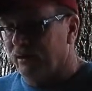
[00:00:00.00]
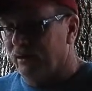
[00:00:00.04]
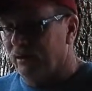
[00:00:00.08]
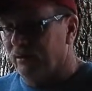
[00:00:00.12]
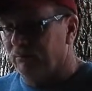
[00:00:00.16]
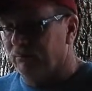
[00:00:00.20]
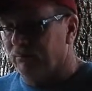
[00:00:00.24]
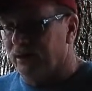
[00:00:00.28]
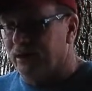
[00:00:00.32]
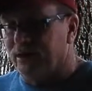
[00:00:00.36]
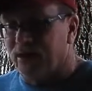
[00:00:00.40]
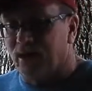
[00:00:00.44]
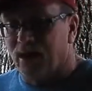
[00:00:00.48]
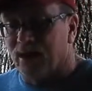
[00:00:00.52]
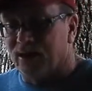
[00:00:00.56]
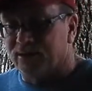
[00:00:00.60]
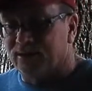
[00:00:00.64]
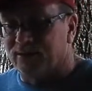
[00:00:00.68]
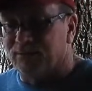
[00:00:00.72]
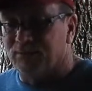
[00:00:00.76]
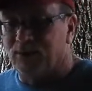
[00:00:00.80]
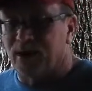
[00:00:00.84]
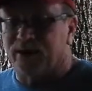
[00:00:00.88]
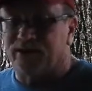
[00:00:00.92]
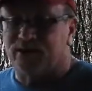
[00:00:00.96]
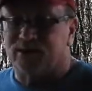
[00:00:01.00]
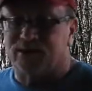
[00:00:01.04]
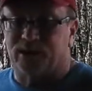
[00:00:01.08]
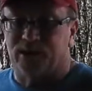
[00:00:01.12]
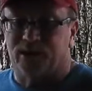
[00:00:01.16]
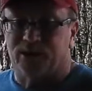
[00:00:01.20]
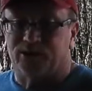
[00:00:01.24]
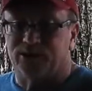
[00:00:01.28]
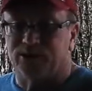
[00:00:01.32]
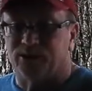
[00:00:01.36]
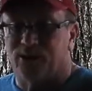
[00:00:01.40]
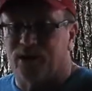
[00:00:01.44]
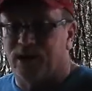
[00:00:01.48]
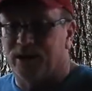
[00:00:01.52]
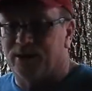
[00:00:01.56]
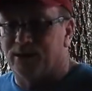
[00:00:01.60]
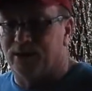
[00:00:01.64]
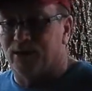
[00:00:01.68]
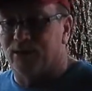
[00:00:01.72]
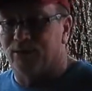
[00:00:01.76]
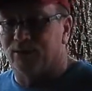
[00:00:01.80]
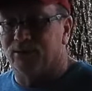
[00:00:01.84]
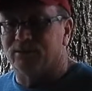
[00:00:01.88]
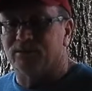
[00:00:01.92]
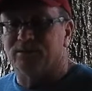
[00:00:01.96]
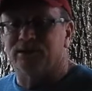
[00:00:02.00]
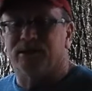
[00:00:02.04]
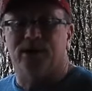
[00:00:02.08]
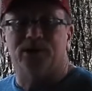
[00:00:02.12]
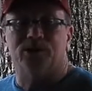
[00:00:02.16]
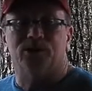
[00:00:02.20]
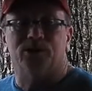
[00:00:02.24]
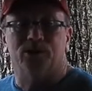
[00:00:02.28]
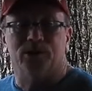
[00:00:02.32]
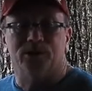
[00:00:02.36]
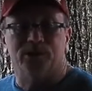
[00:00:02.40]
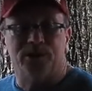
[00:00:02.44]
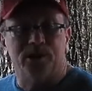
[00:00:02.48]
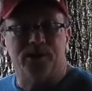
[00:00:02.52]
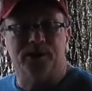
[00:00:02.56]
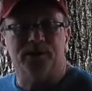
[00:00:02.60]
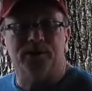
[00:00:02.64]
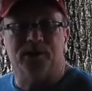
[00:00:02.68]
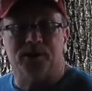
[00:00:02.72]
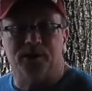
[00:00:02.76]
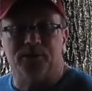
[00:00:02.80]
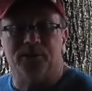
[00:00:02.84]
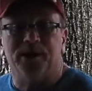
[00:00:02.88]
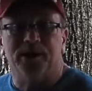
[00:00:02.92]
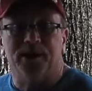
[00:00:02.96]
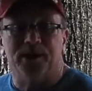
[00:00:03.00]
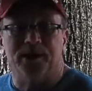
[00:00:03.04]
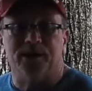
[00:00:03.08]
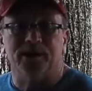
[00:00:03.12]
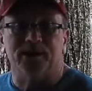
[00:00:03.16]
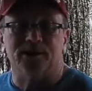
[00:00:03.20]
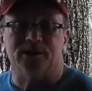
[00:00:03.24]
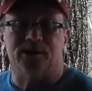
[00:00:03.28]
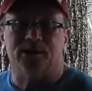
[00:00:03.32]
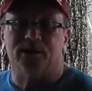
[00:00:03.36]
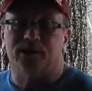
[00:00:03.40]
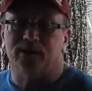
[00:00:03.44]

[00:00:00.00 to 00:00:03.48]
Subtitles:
because of my schedule, I don't get to attend their meetings.